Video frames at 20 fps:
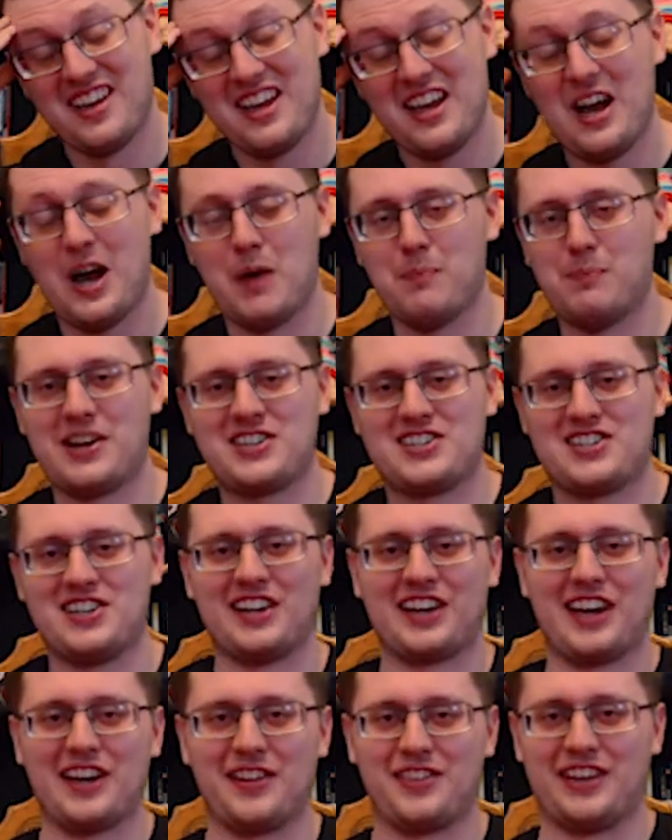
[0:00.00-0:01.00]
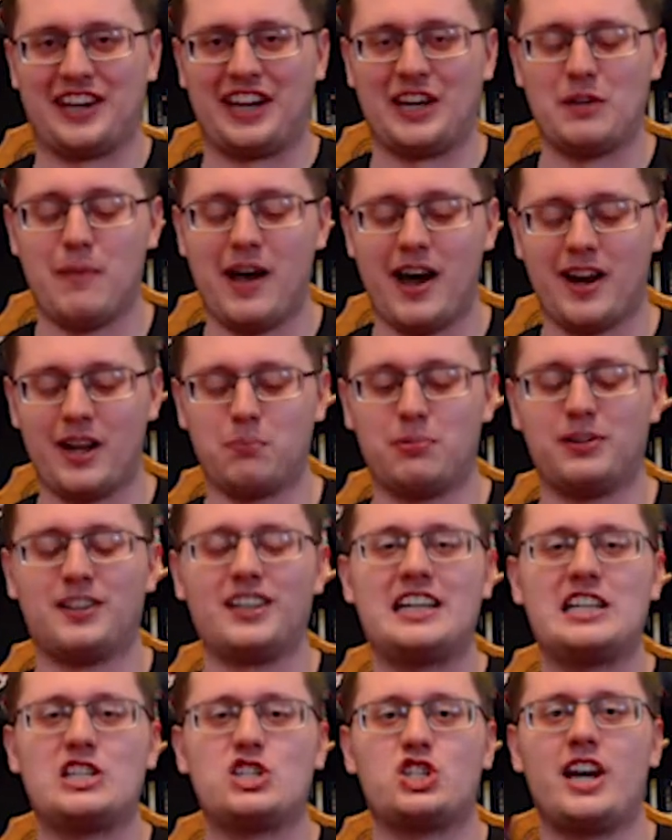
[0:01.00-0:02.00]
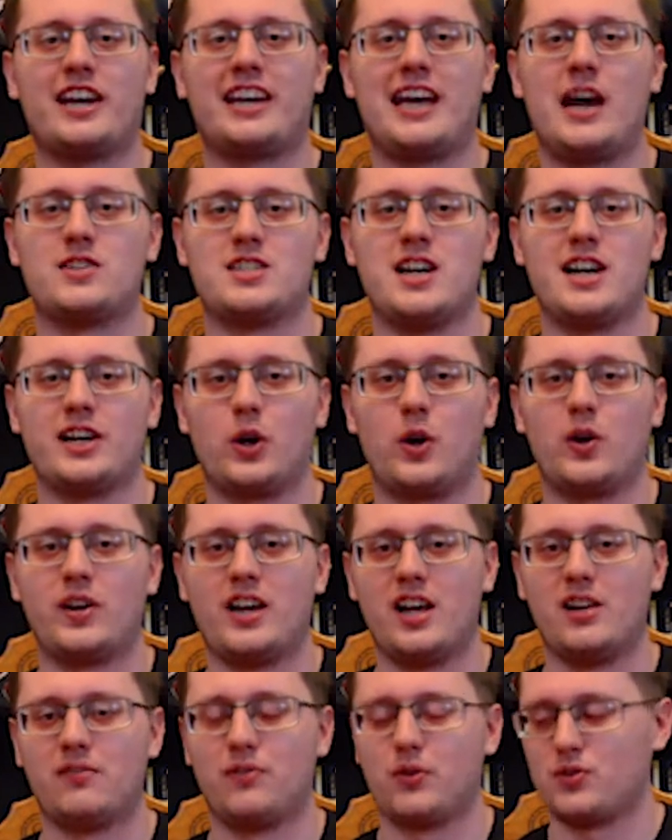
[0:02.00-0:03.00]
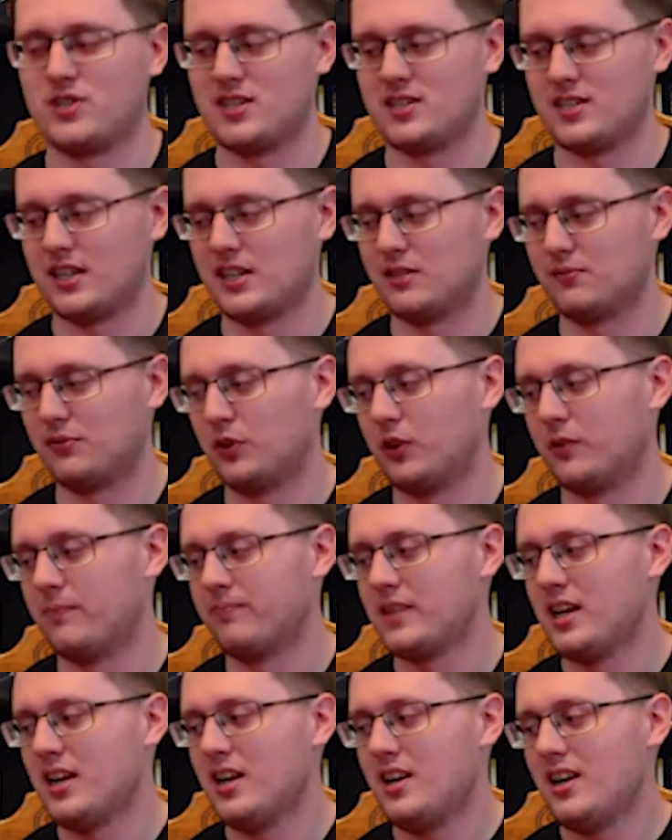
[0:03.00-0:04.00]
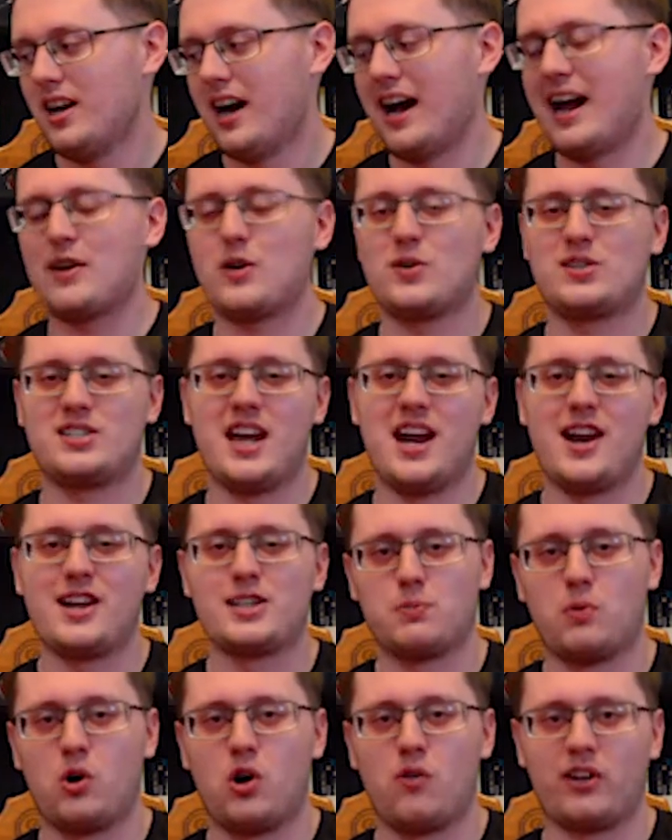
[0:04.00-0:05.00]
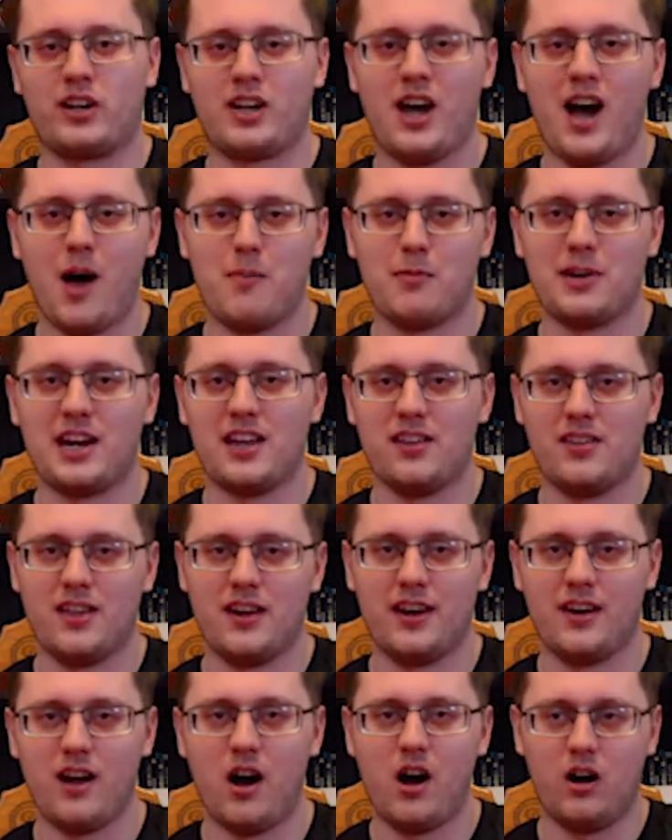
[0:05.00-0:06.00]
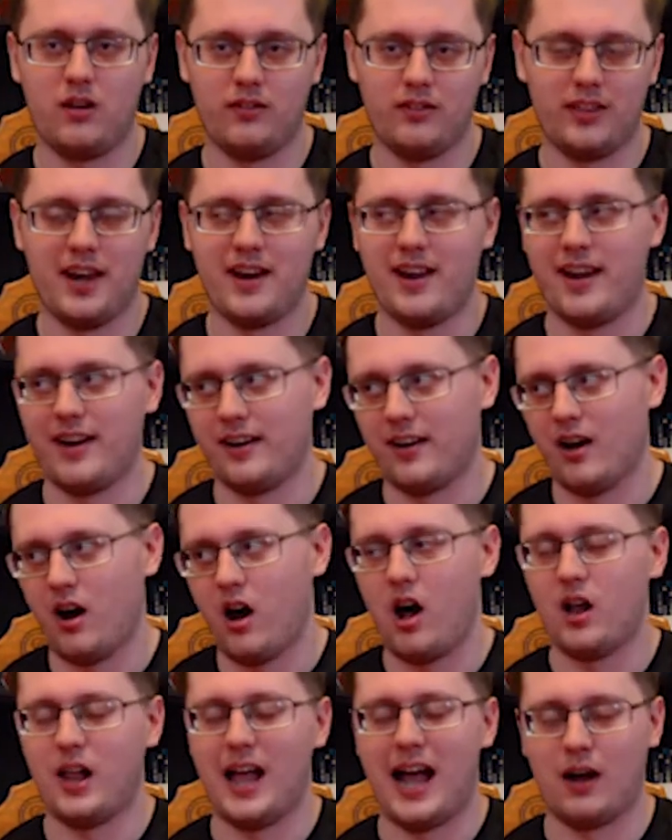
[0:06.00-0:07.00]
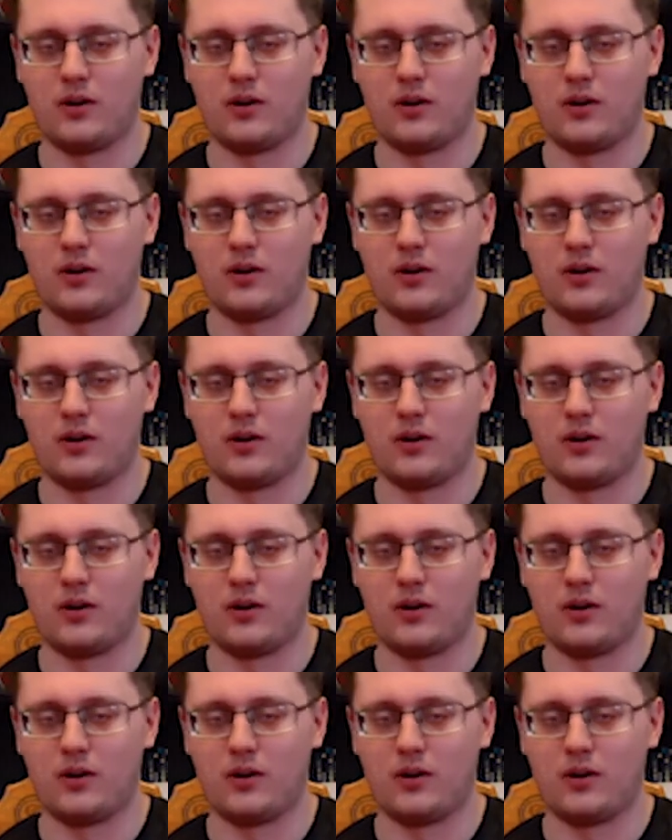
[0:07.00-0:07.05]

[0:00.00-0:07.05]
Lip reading: I'm busting a gut thinking about it. Please check out Tucker and Dale versus Evil. I understand it's more of a comedy than an all-out